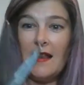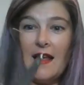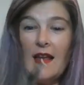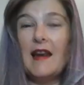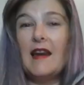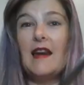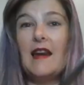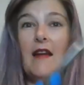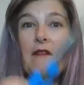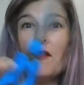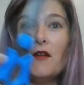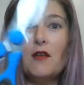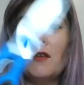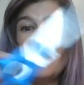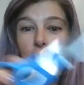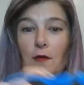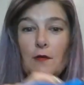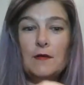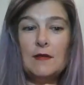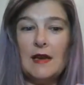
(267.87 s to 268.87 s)
I like never
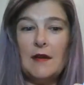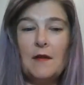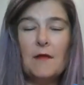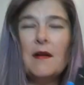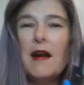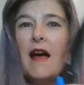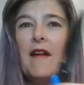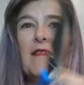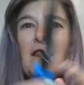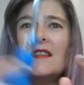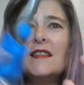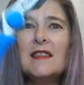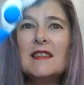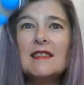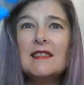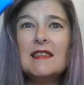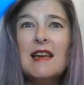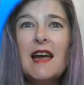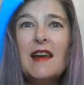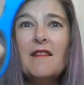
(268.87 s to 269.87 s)
use. I don't have these
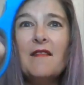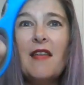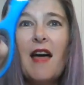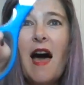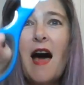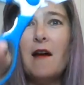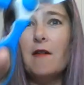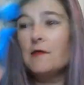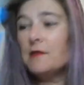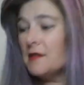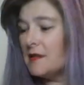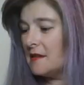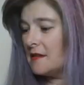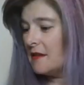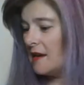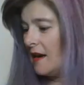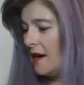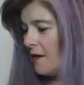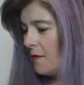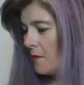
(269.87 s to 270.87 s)
inside of the house.
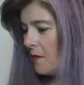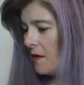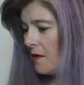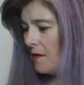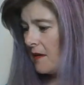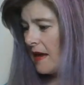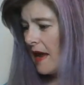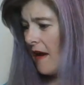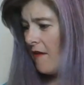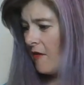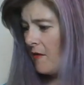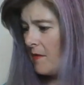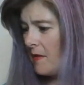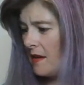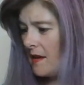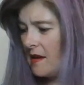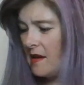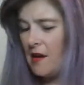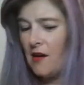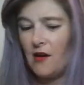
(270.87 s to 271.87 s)
I only have them
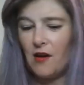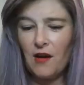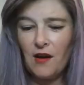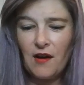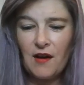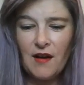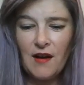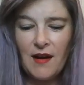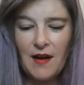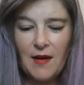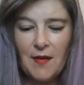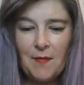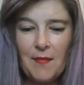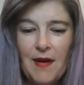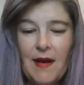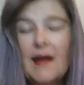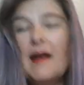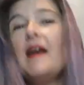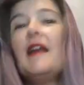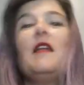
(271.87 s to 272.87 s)
in here.
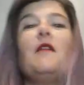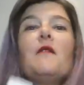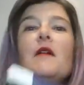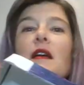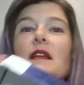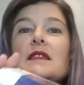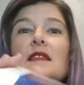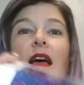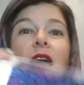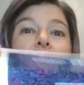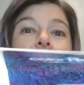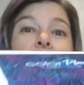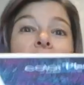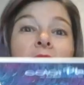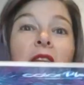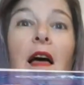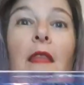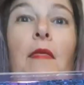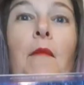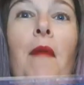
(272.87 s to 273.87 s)
But anyways, I
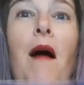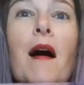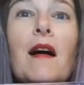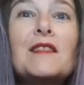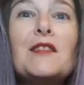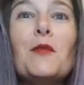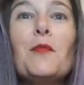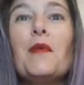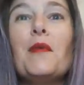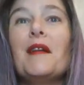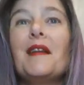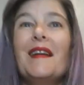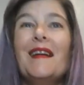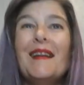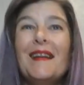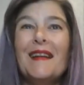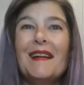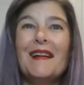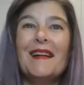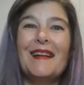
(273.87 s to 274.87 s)
finally got the box open.
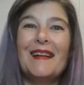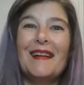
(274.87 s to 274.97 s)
